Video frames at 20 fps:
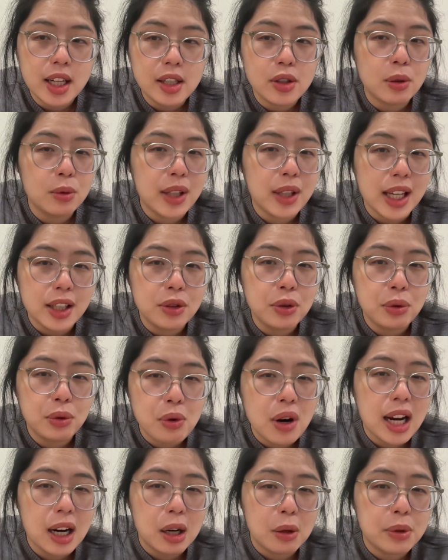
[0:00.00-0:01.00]
So that 2
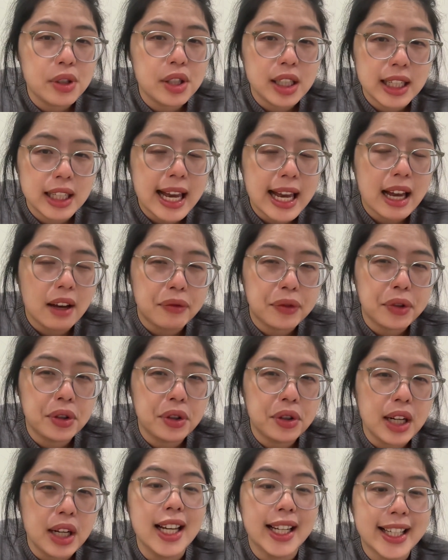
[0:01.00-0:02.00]
hours in the
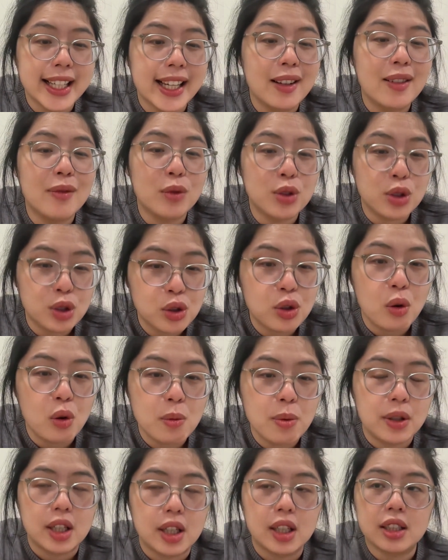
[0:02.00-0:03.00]
afternoon, I get so
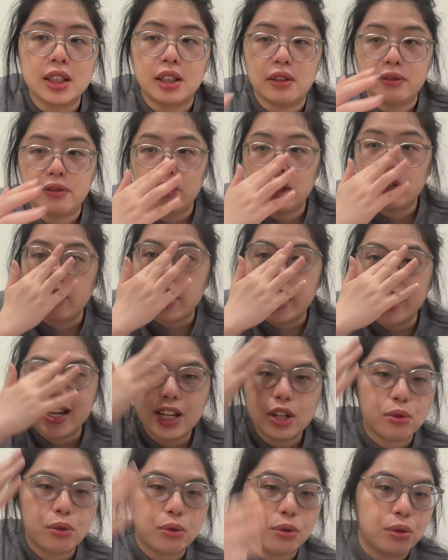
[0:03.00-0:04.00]
productive if I
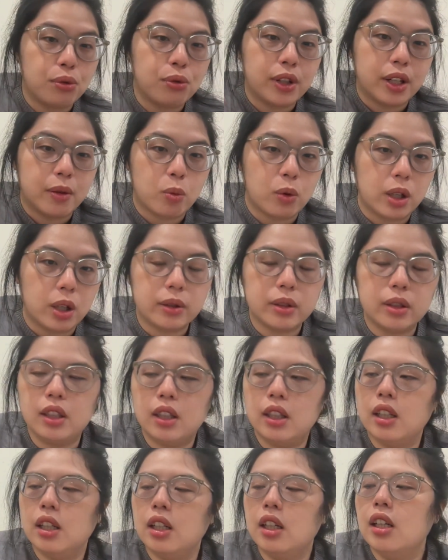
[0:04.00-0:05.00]
need to do deep work.
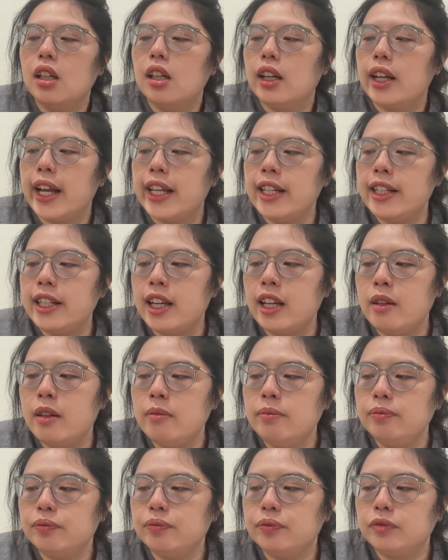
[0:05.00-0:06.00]
And
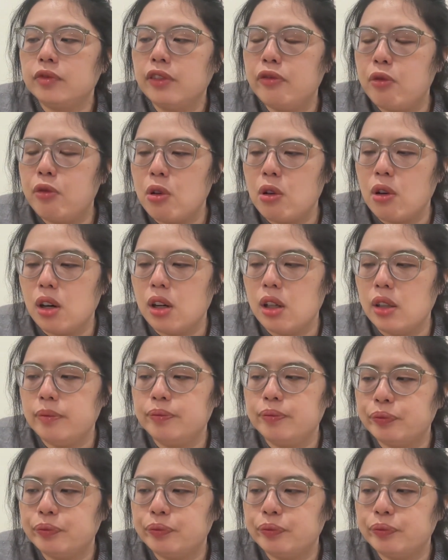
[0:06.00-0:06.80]
then for